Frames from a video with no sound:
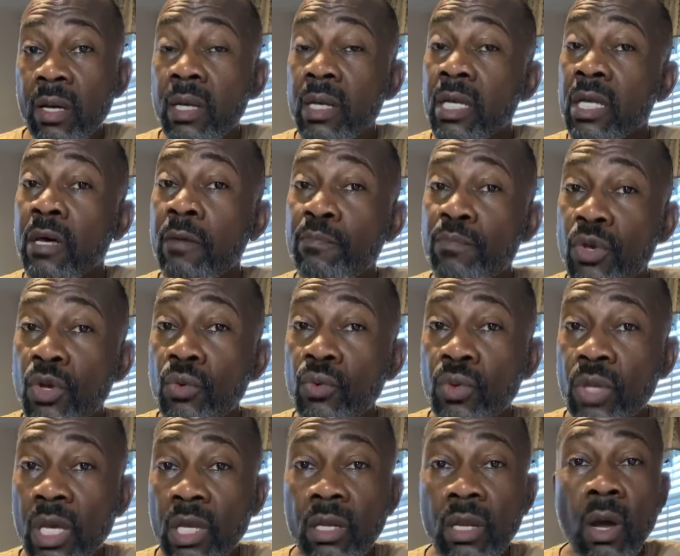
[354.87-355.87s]

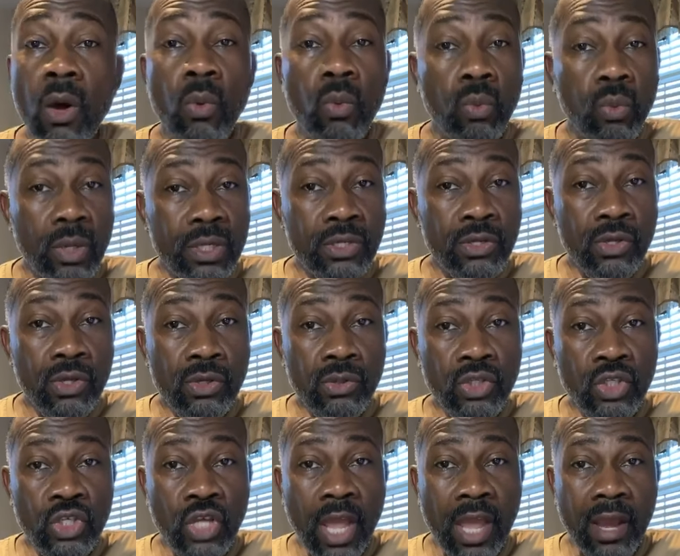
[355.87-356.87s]
Communion. What do you
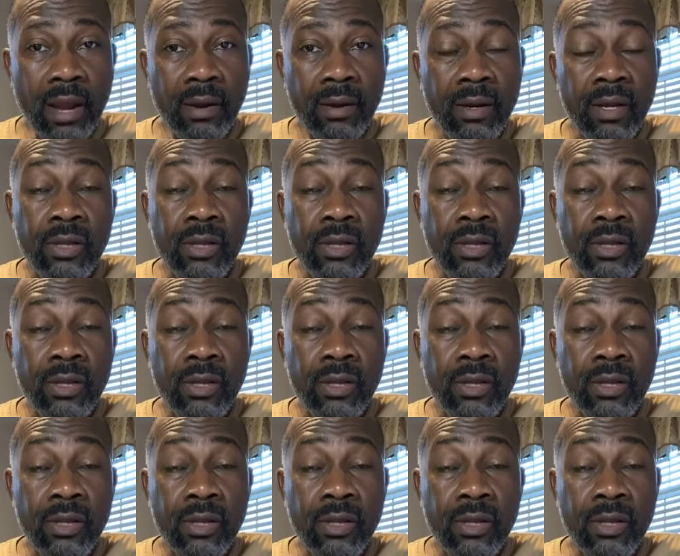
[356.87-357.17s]
share?